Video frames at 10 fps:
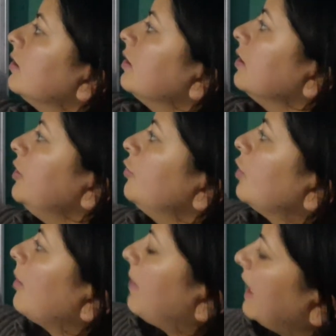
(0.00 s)
you
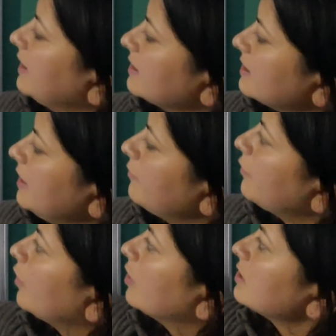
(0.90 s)
apply the same
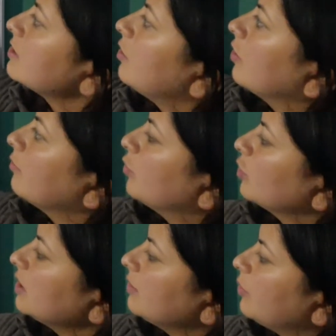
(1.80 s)
force on
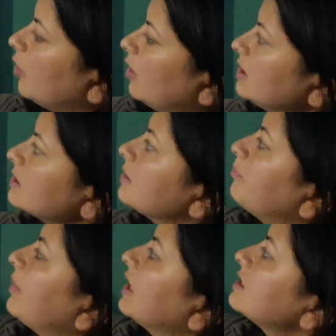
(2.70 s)
both the balls,
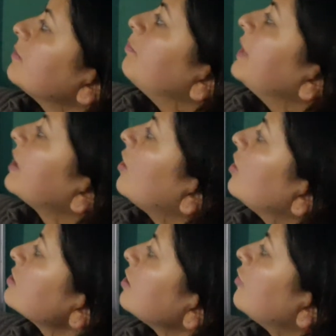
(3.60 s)
but
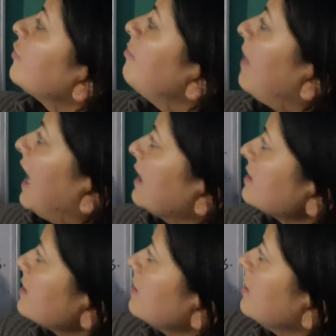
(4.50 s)
because of
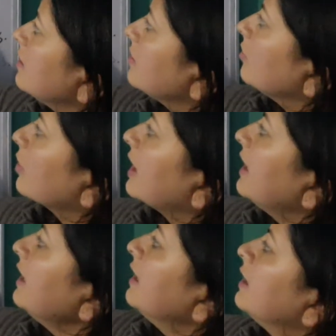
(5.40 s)
mass,
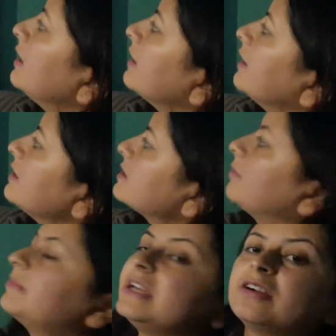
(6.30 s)
okay, there is
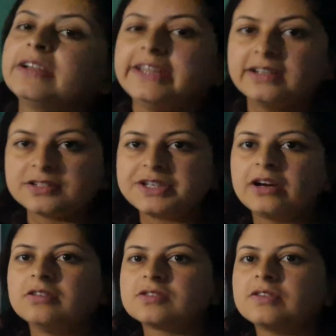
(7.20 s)
something called
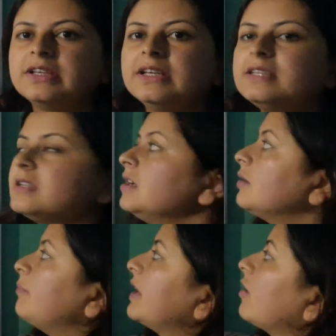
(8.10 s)
inertia also in it.
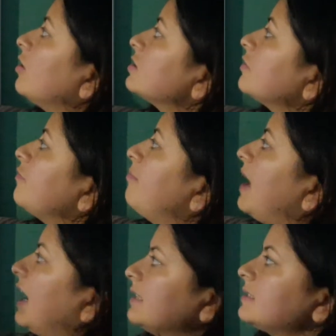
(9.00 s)
Because of
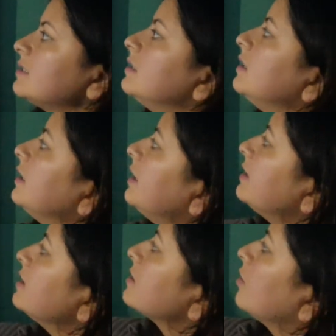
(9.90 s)
mass,
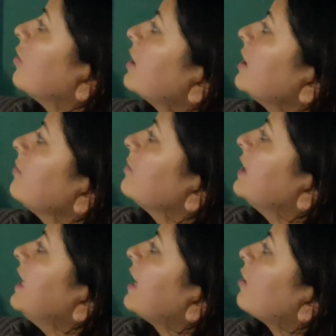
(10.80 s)
it is not able,
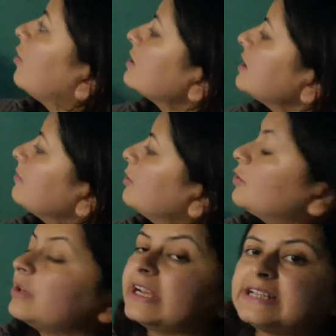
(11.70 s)
they are not able
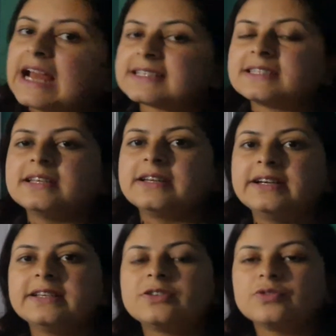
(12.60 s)
to get
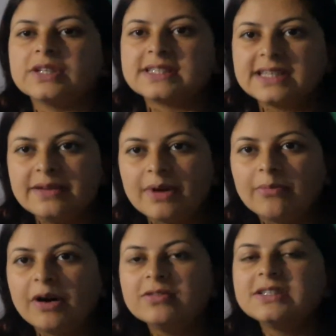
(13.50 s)
accelerated to the same
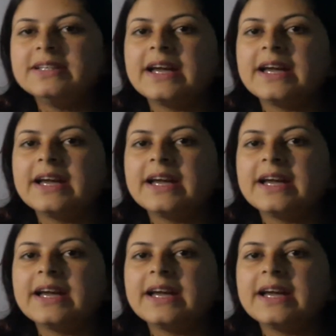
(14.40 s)
amount, they